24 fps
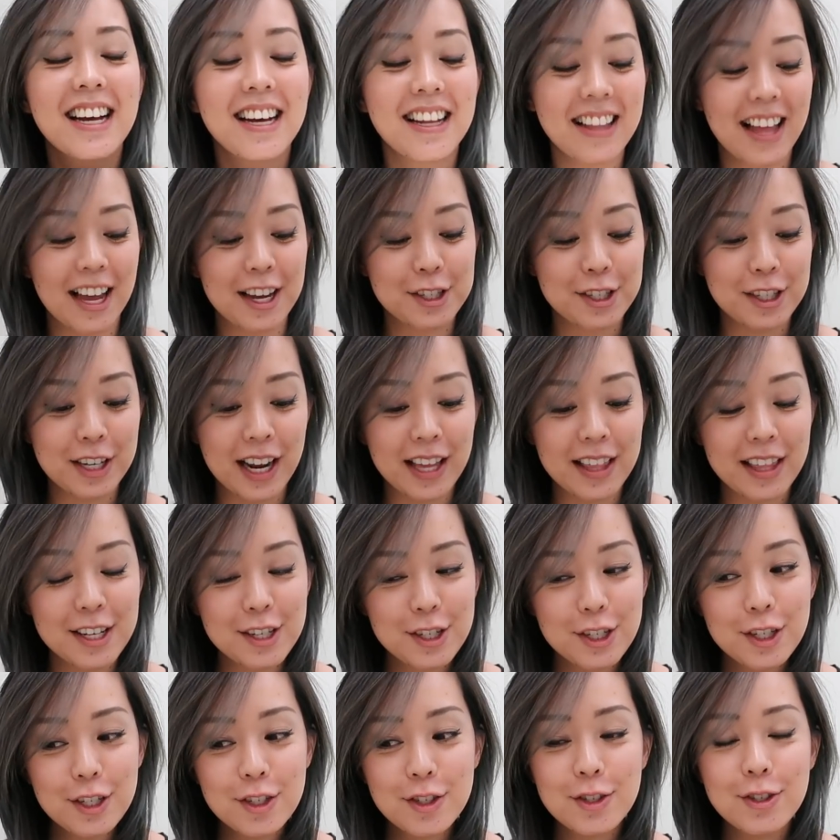collection. I
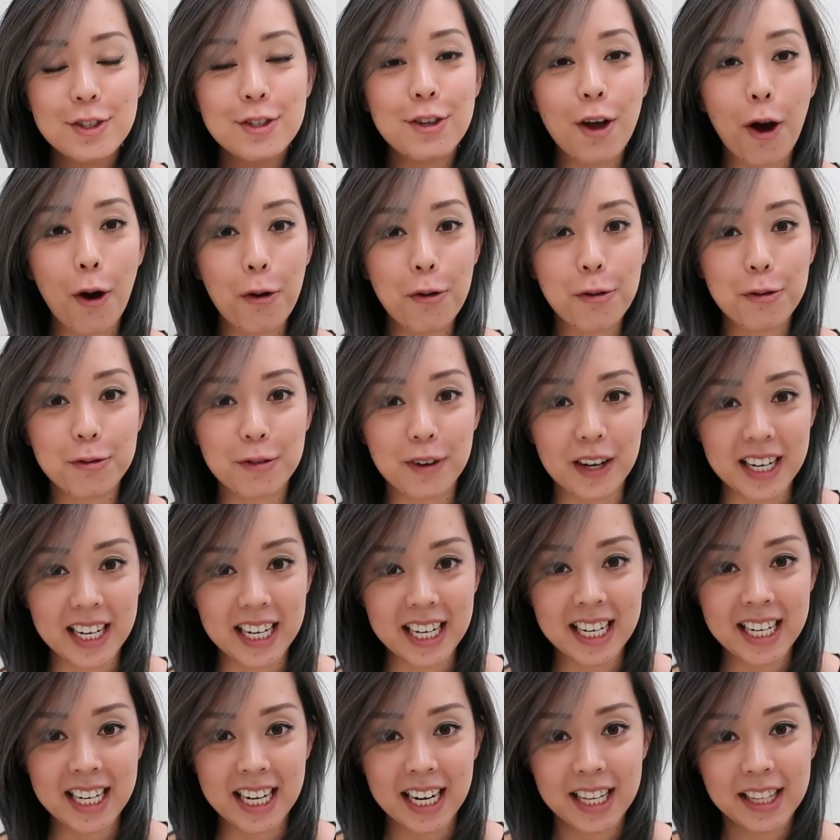think she's so
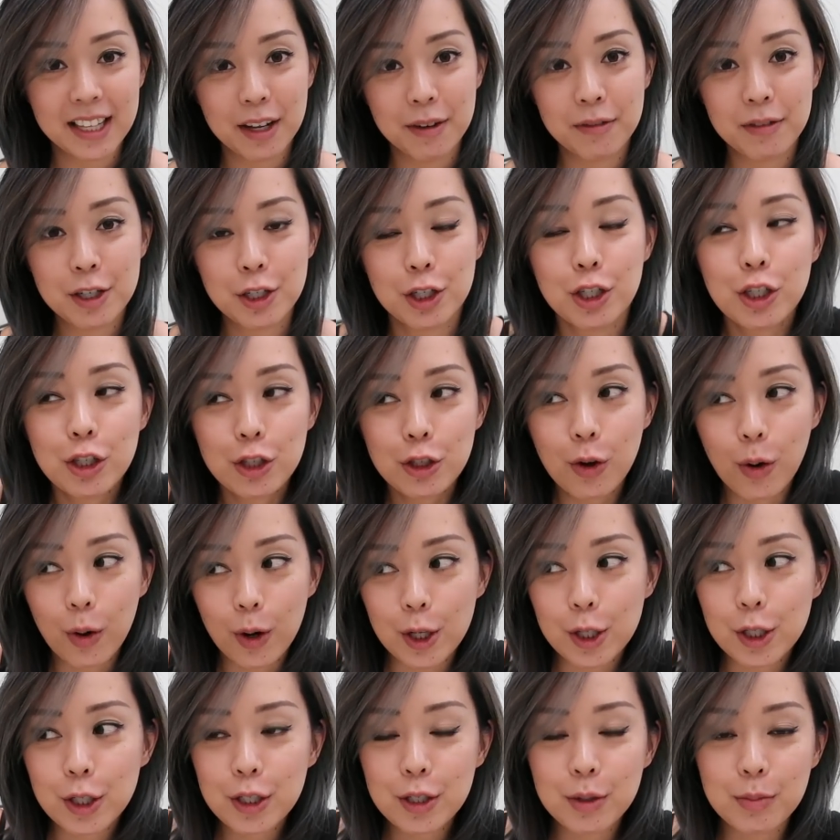funny and I love that she's
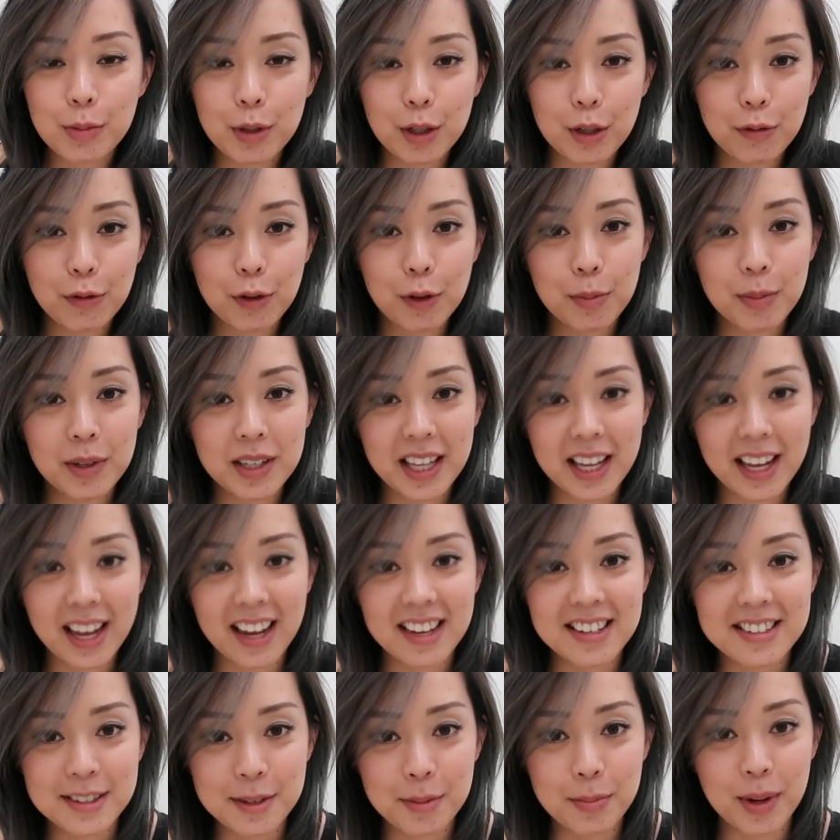gorgeous and beautiful, but like
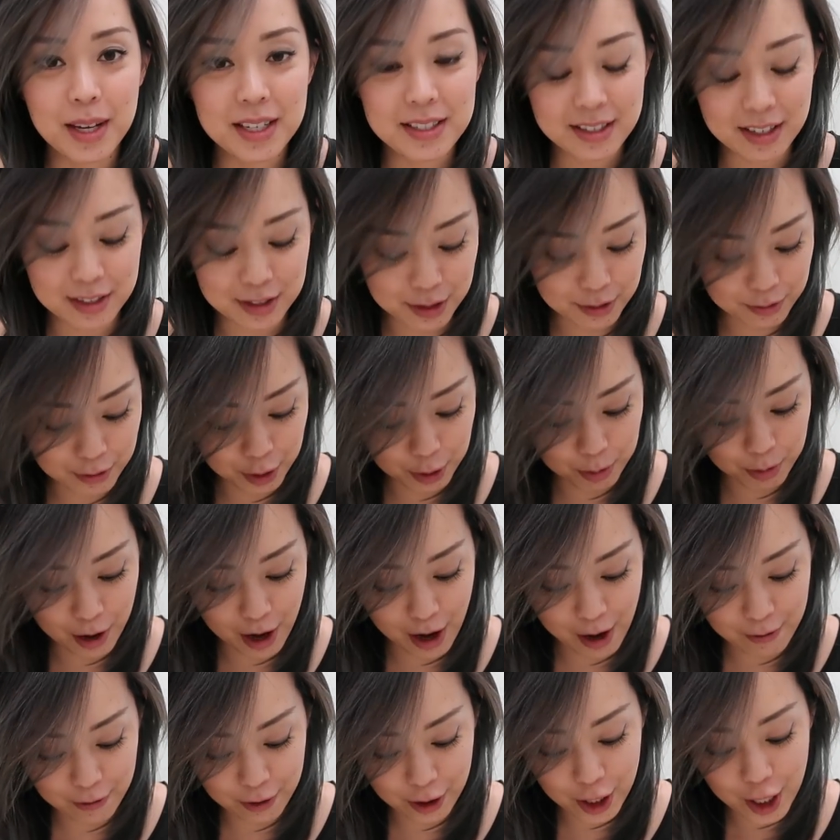has the best sense of humor
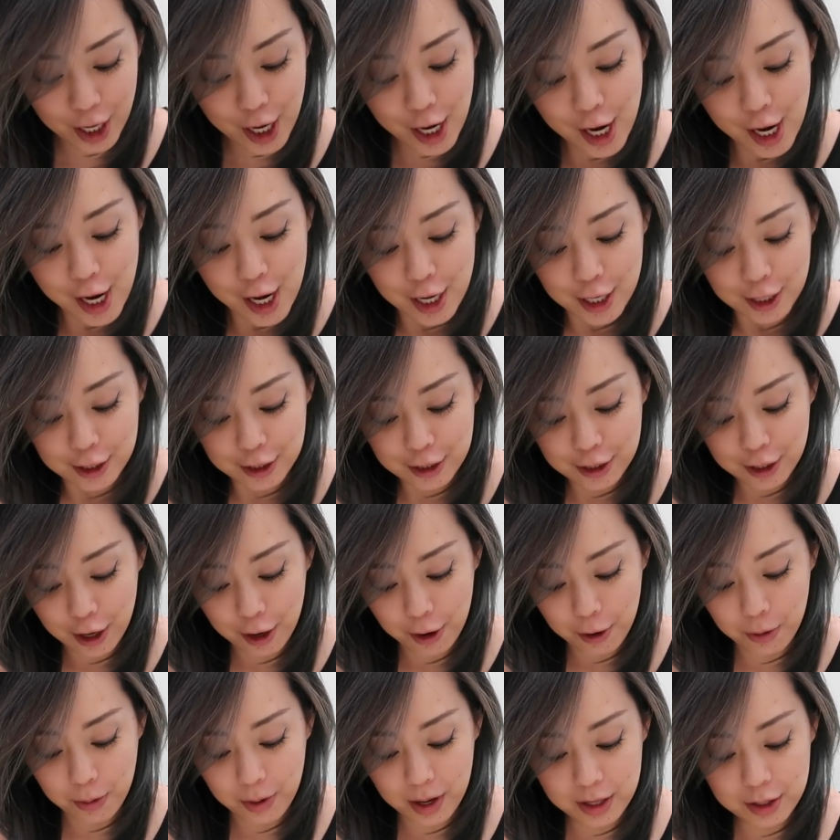ever.
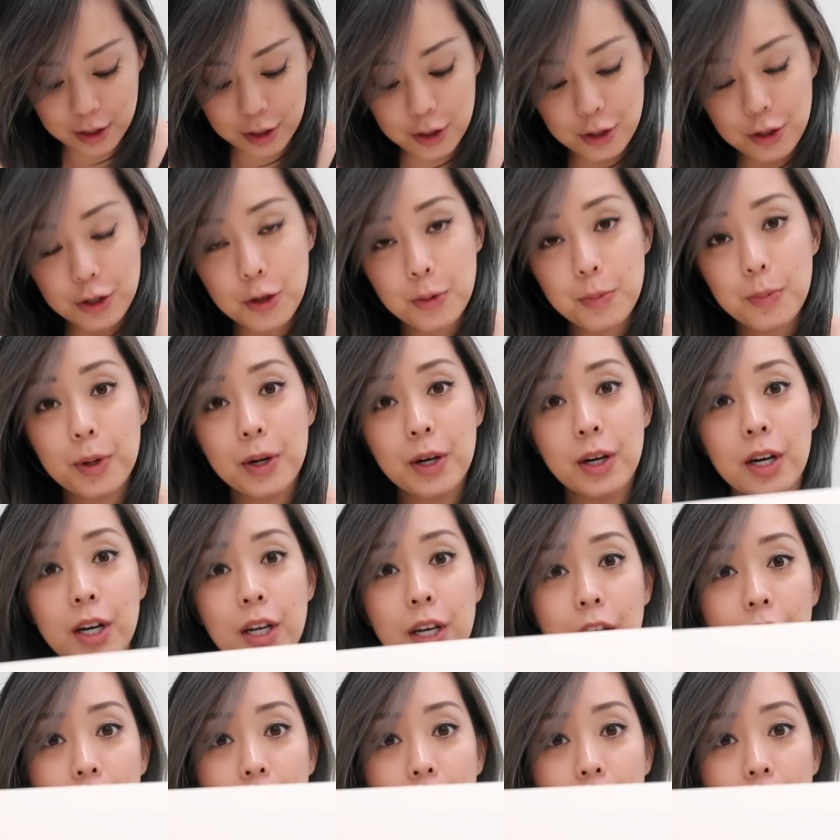So super